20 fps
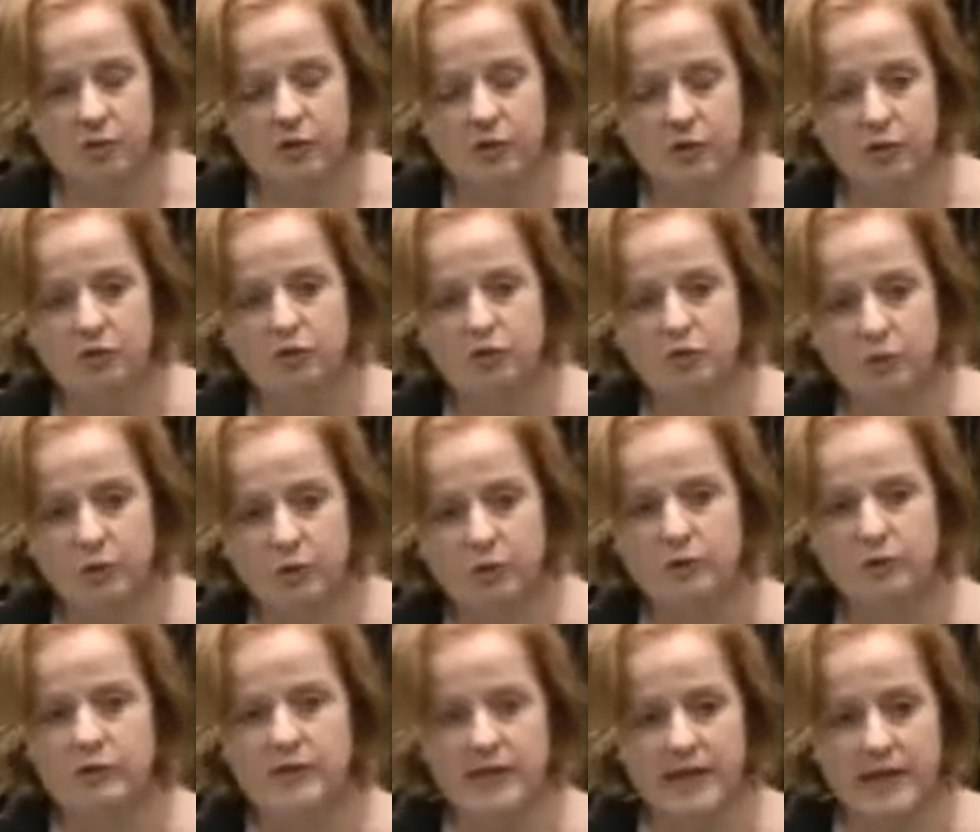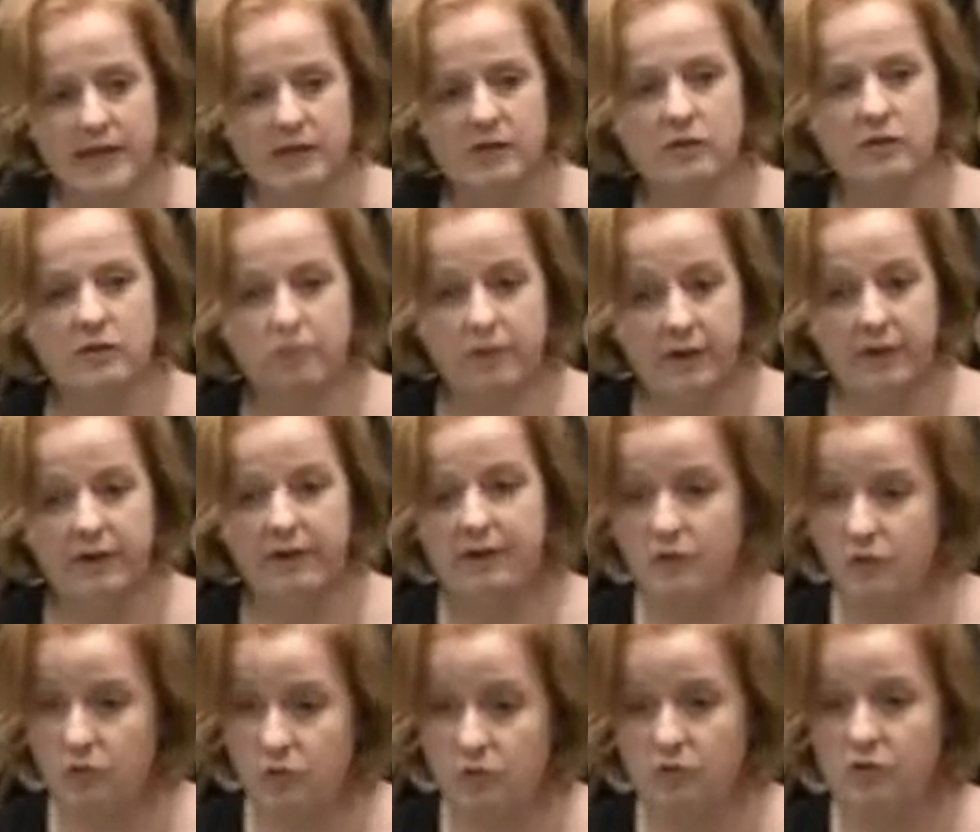we could have mothers ending up
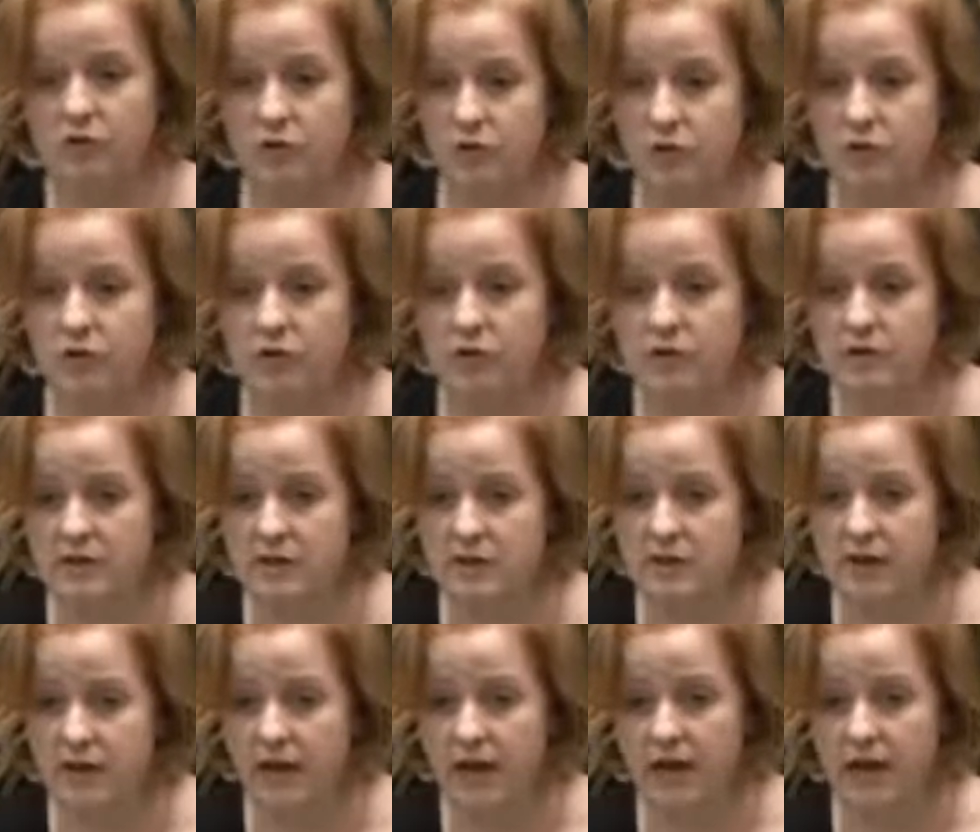marrying their own daughters